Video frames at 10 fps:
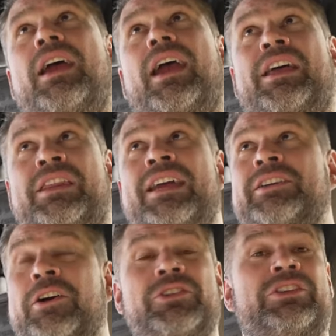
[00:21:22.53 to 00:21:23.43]
And they
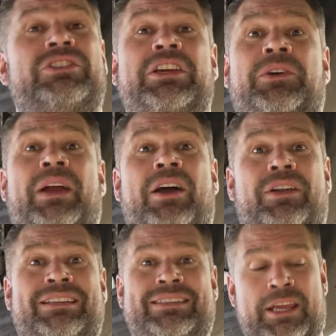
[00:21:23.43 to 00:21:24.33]
turned this thing around
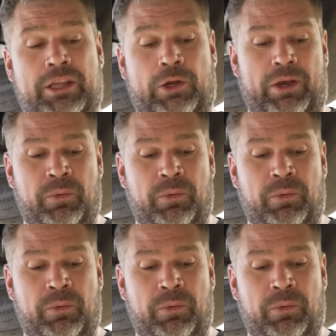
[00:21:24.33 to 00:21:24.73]
insanely quick.